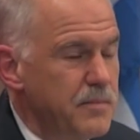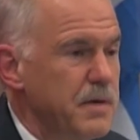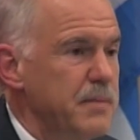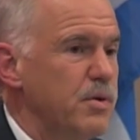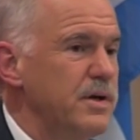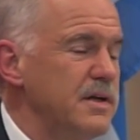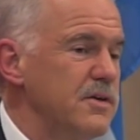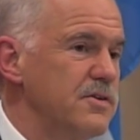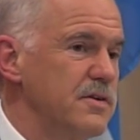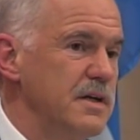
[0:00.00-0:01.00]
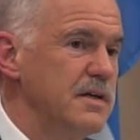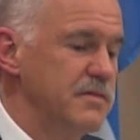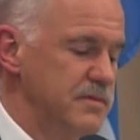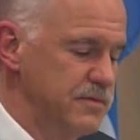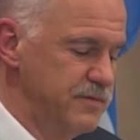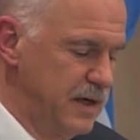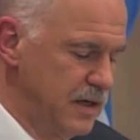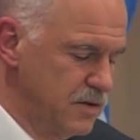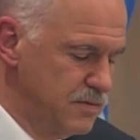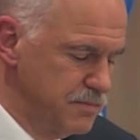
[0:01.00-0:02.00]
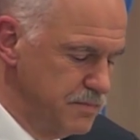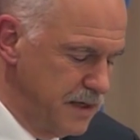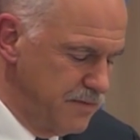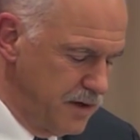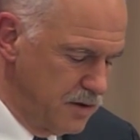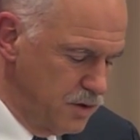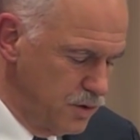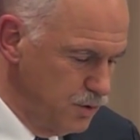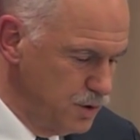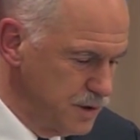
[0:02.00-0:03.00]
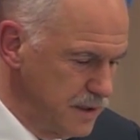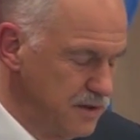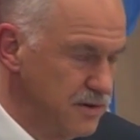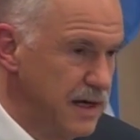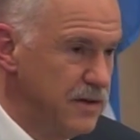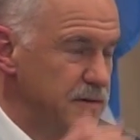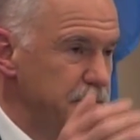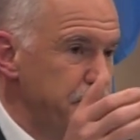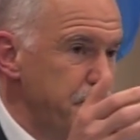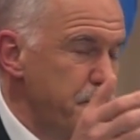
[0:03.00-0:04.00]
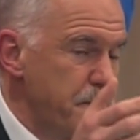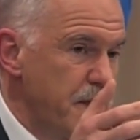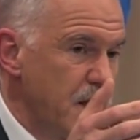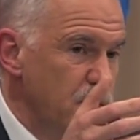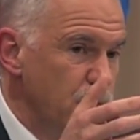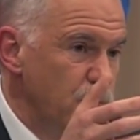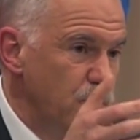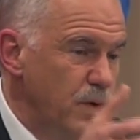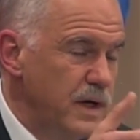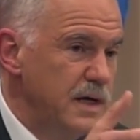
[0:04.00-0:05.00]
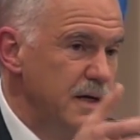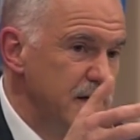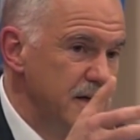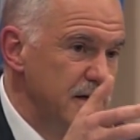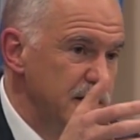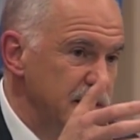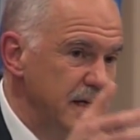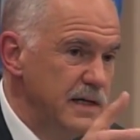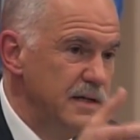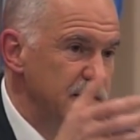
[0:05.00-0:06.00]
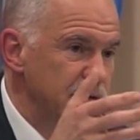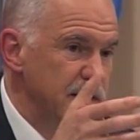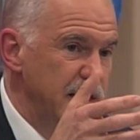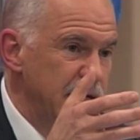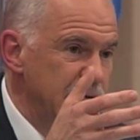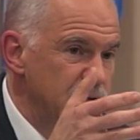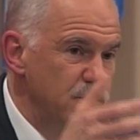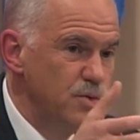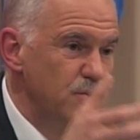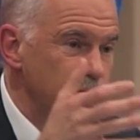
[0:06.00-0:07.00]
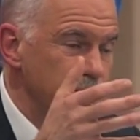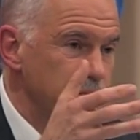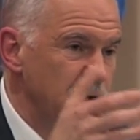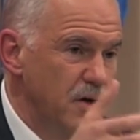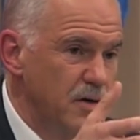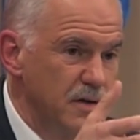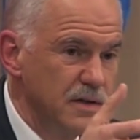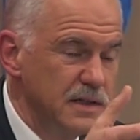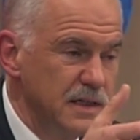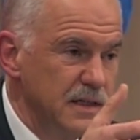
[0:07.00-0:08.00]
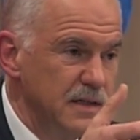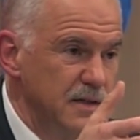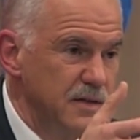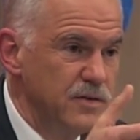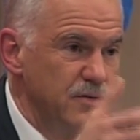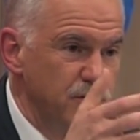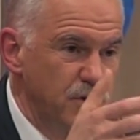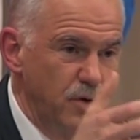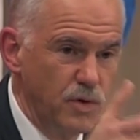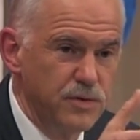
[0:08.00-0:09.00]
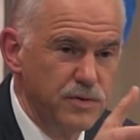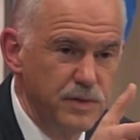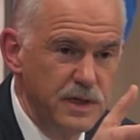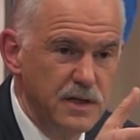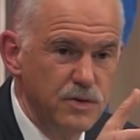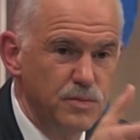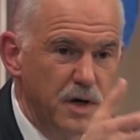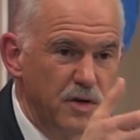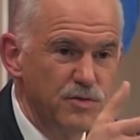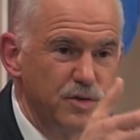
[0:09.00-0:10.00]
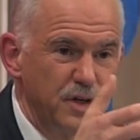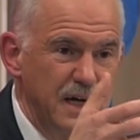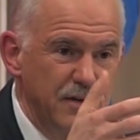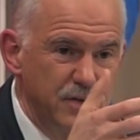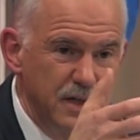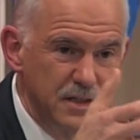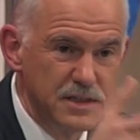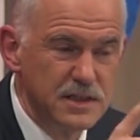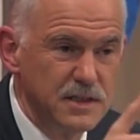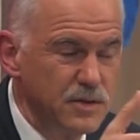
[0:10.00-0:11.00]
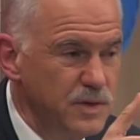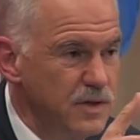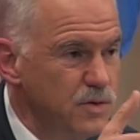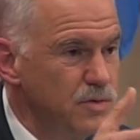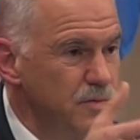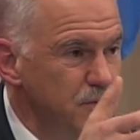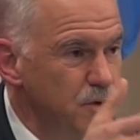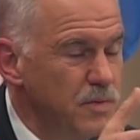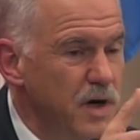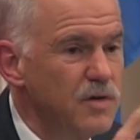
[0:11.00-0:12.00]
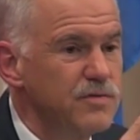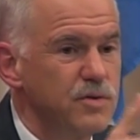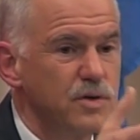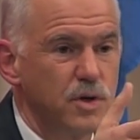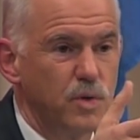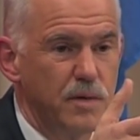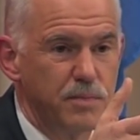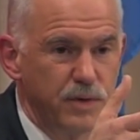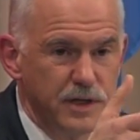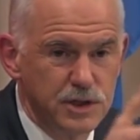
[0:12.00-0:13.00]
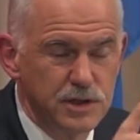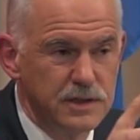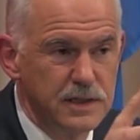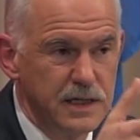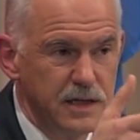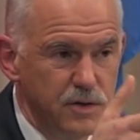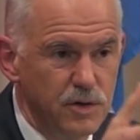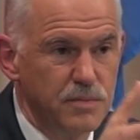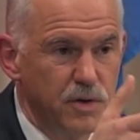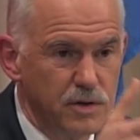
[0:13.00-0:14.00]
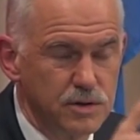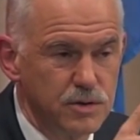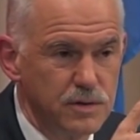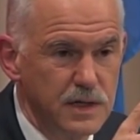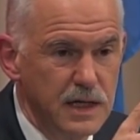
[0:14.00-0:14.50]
My point is, my final conclusion is that we need a new model for growth. We need a new model for governance. We need a new model for cooperation in Europe also.